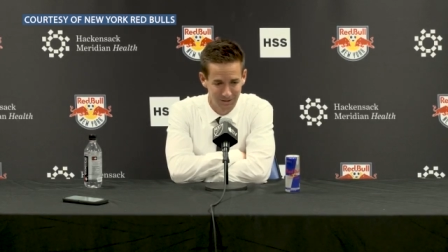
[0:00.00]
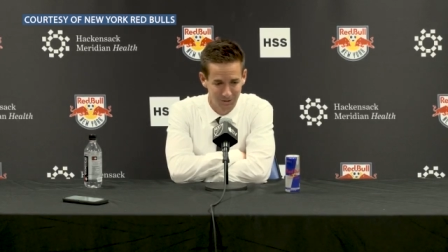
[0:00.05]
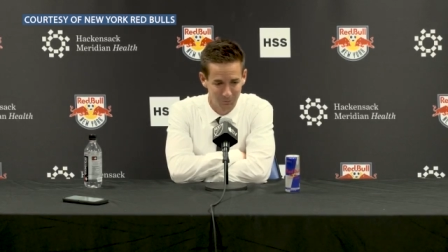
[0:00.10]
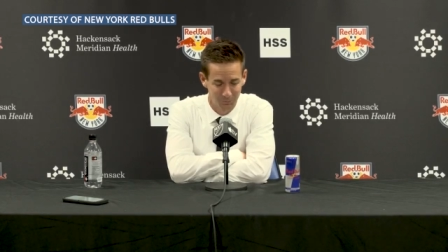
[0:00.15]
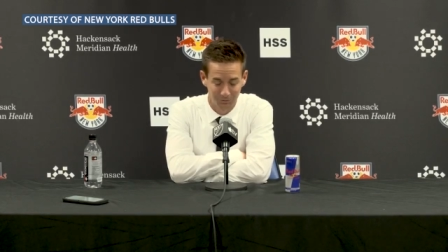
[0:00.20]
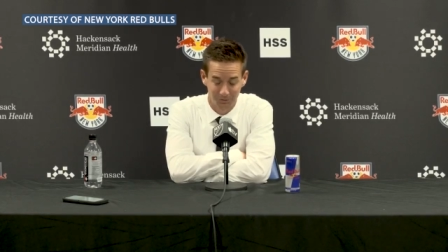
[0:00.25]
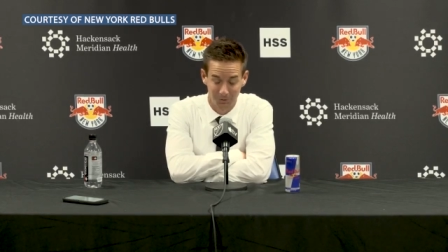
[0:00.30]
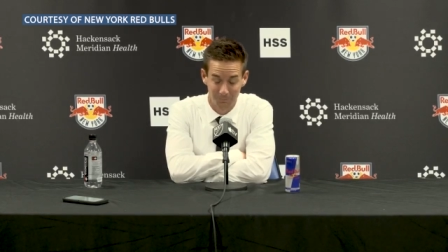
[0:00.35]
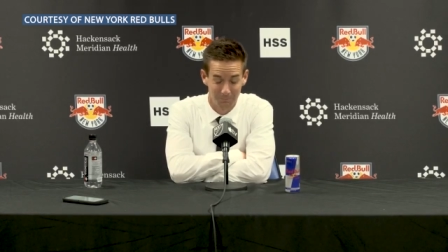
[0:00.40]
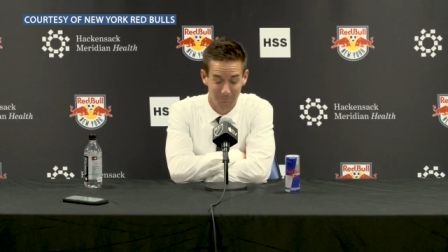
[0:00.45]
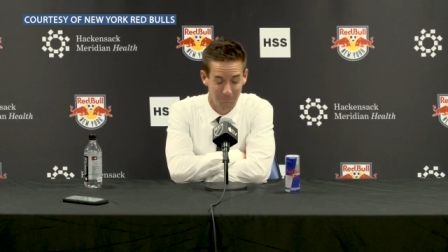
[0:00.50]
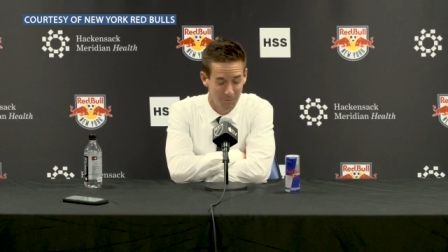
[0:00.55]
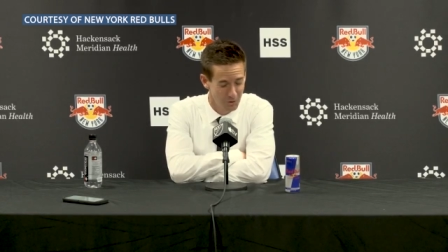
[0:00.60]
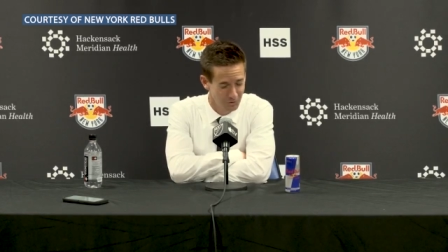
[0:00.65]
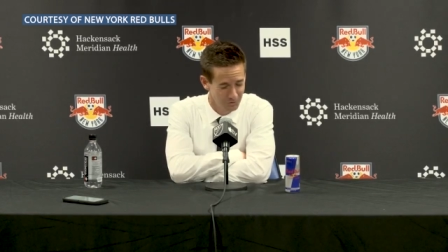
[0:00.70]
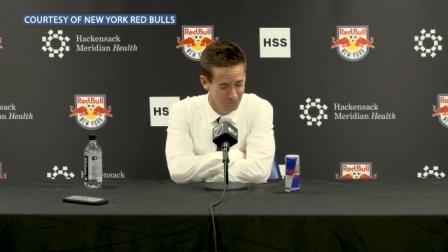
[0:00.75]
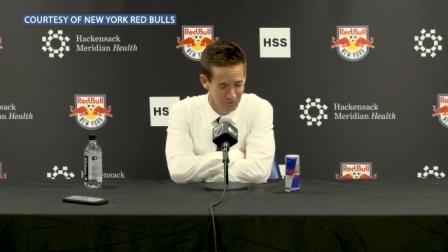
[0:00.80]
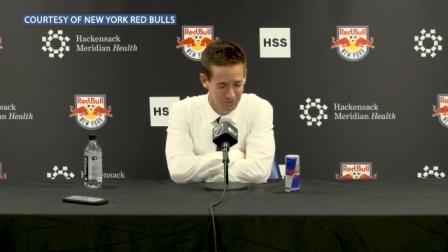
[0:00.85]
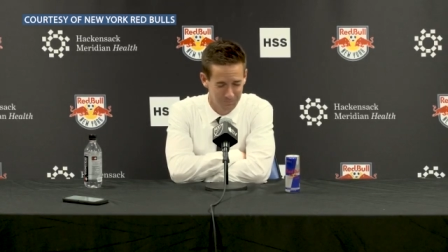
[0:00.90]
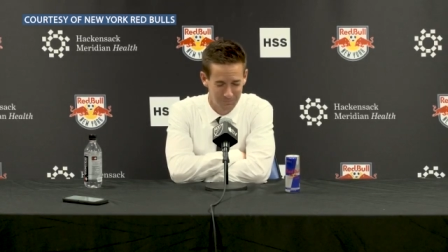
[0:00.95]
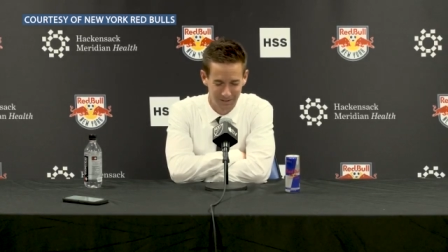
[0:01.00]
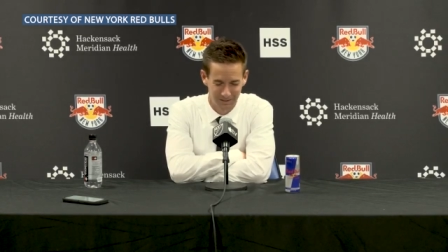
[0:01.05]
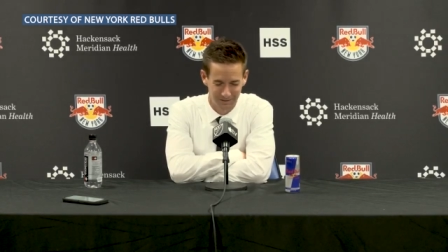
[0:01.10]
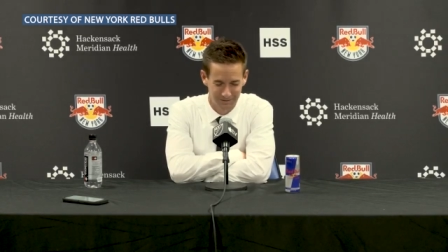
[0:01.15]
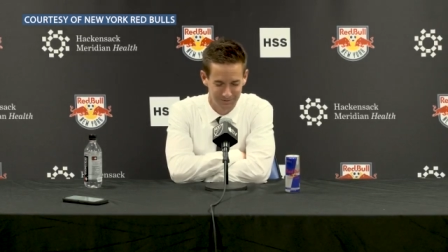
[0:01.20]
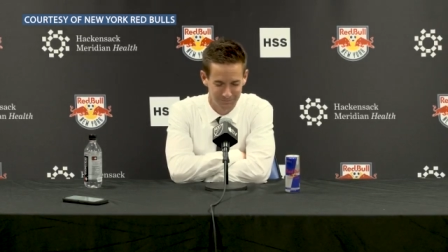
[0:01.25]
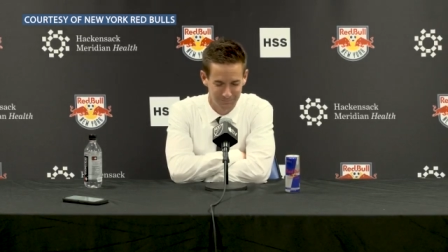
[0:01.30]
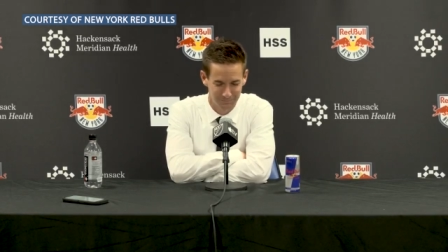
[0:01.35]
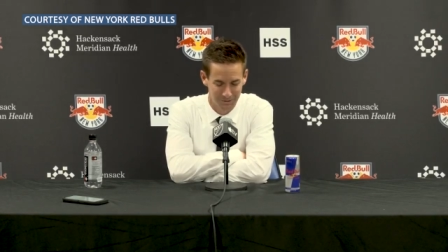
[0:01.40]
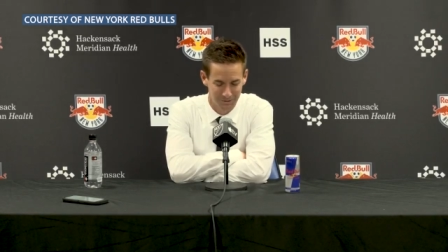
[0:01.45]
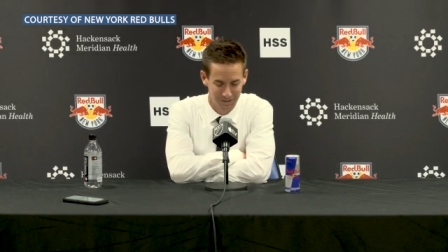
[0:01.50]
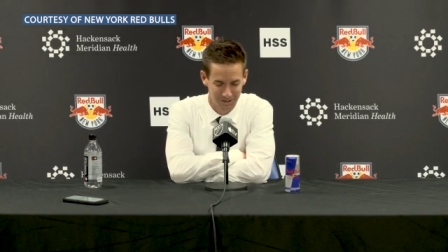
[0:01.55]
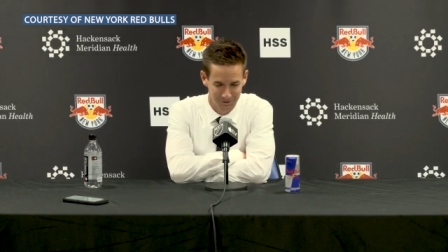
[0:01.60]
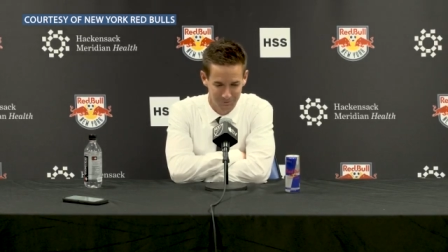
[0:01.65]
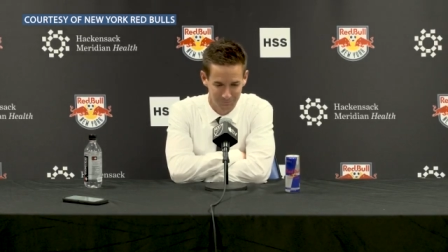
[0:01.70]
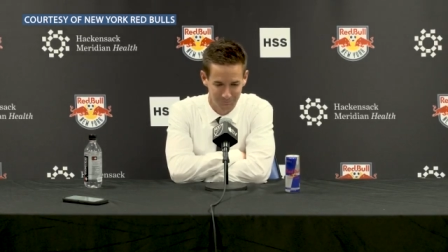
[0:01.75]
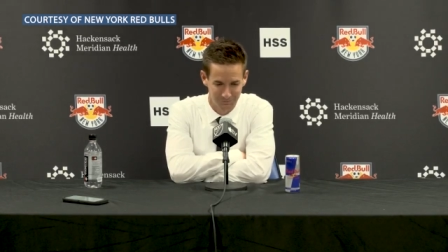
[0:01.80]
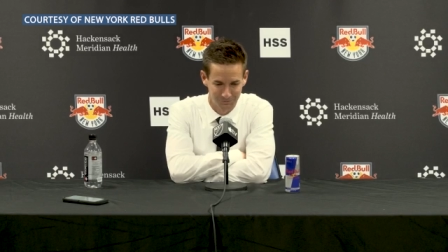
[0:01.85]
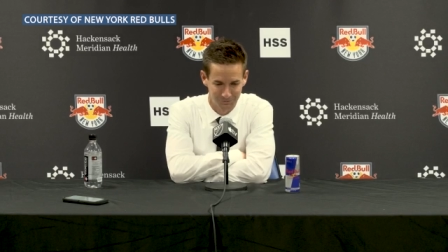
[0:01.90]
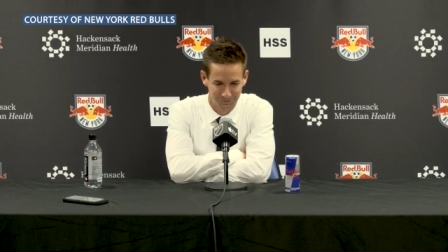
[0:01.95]
with the most respect
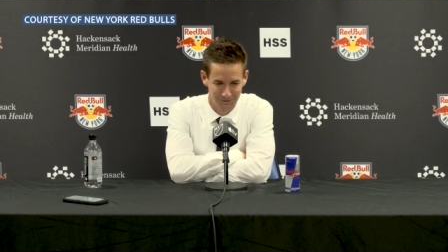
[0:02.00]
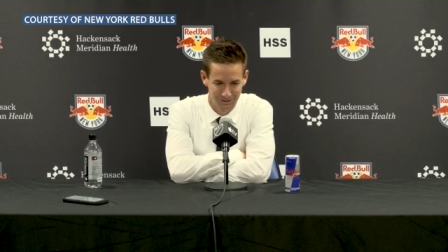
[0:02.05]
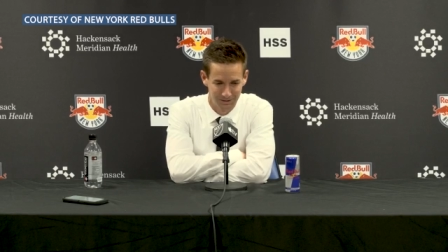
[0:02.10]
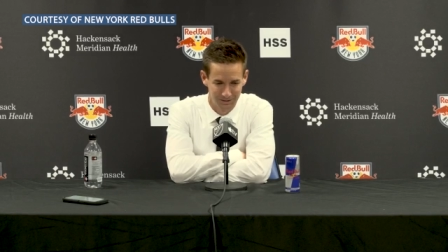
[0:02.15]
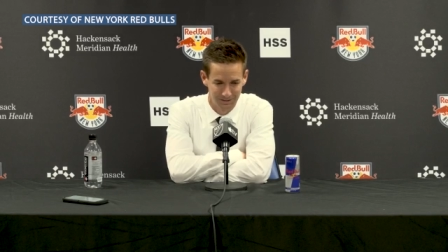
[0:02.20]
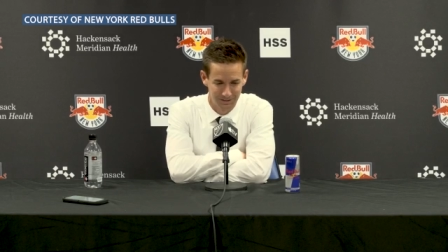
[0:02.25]
possible,